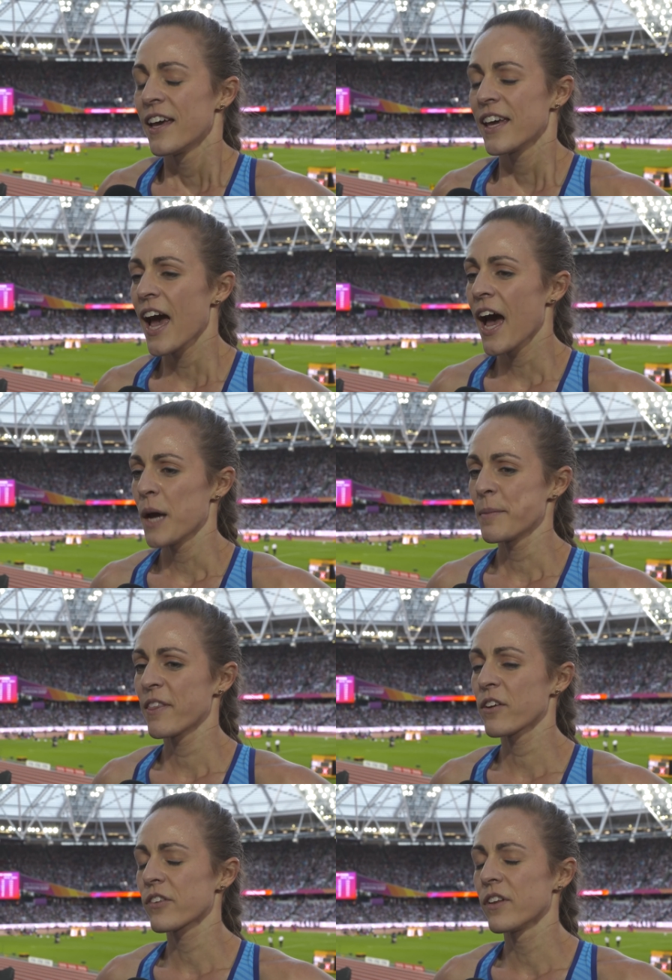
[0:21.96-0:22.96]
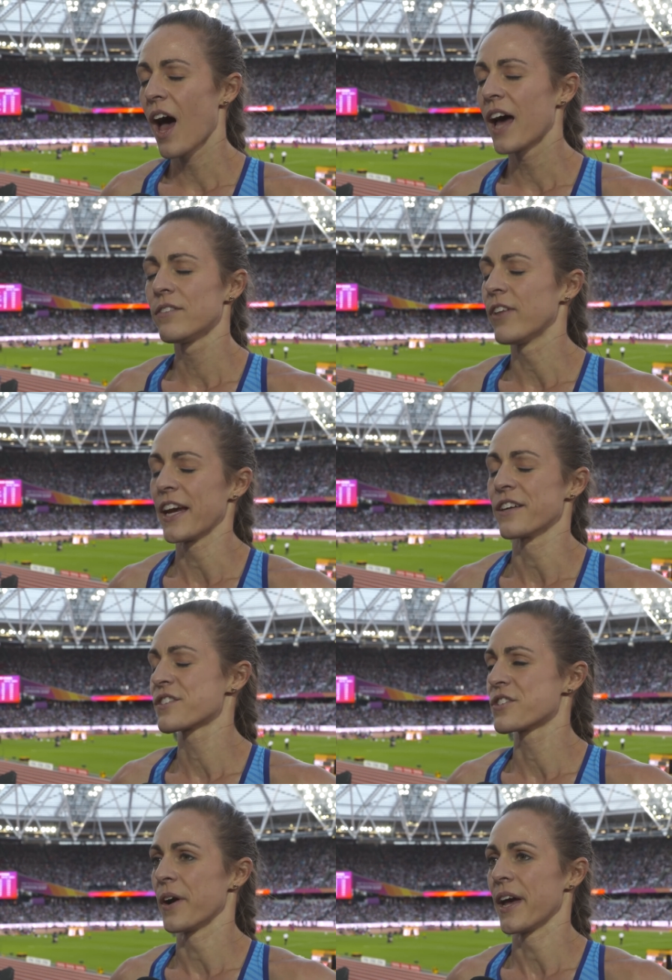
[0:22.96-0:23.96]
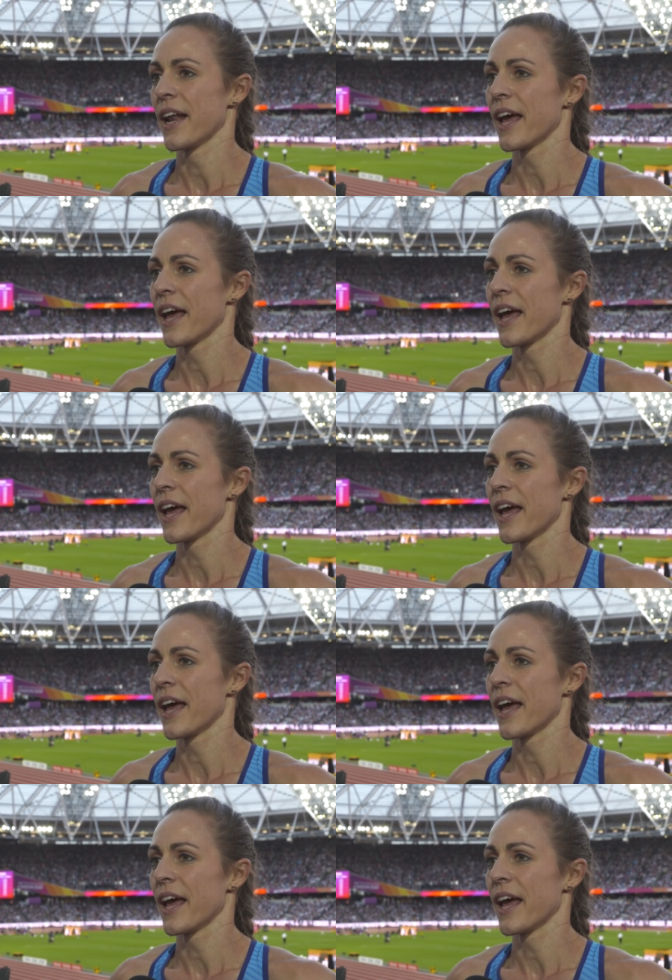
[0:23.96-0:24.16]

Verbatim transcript: Yeah, I mean, there's a lot of layers to it.